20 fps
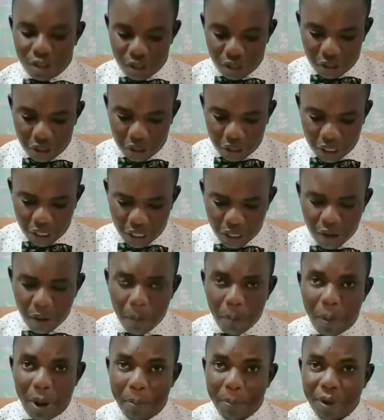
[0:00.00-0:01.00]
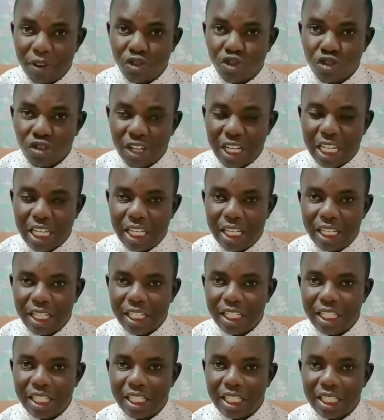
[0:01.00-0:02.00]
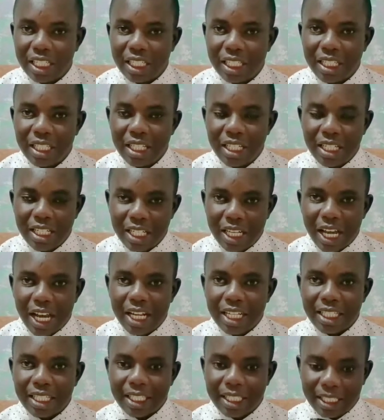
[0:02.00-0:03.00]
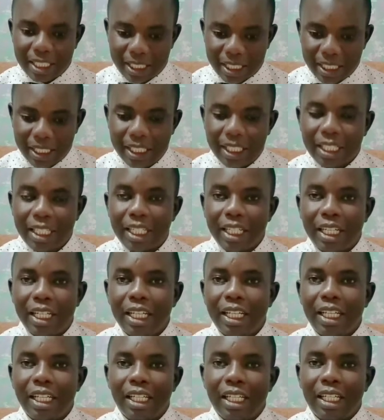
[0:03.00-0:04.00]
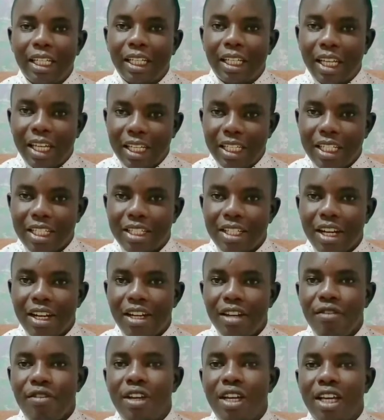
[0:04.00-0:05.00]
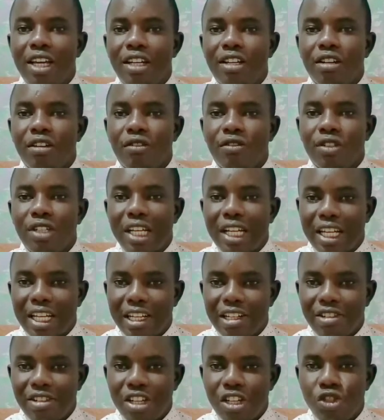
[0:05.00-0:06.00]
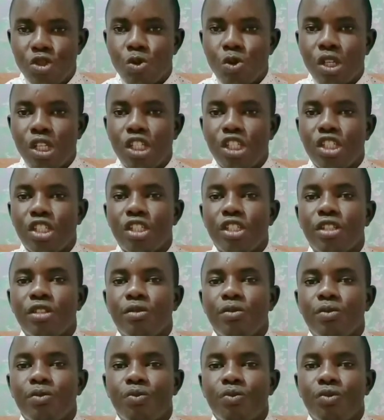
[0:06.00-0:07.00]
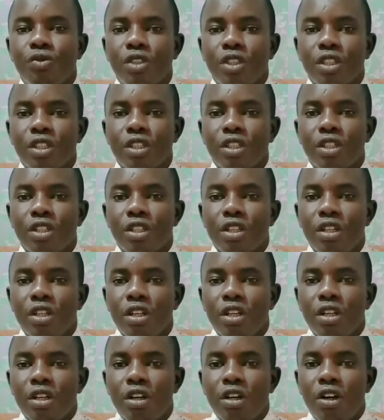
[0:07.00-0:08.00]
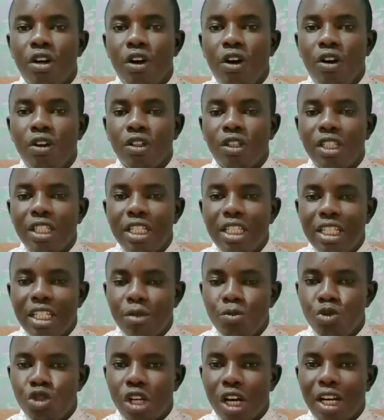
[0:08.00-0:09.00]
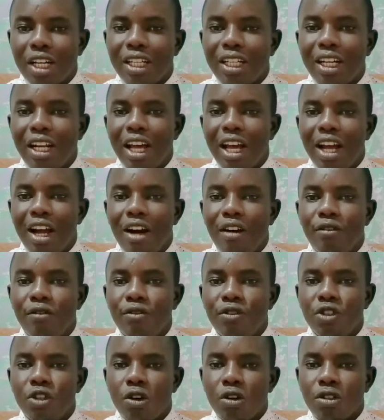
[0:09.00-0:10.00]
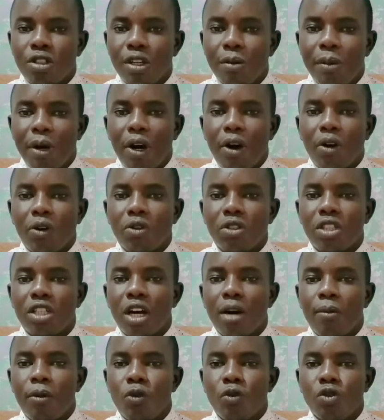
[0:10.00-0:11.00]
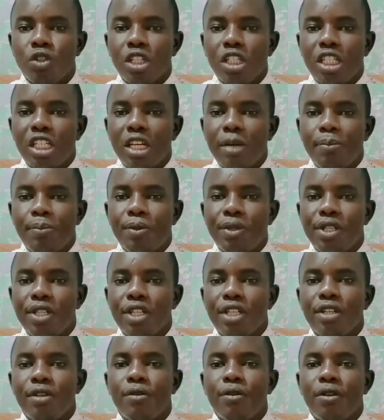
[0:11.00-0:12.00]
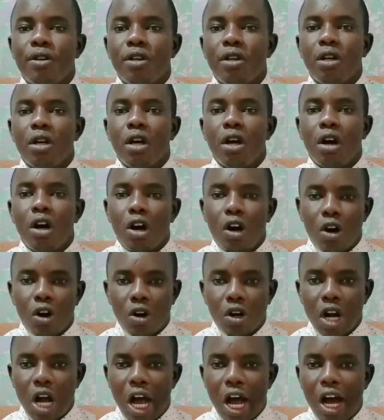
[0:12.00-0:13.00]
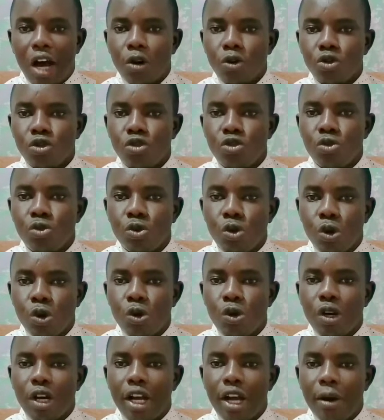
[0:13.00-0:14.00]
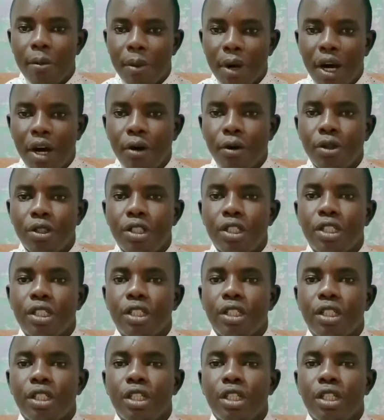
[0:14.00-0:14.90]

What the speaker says: in paper 3, this year's Kenya Certificate of Secondary Education. On this same channel, I have talked about some of the tips on how to go about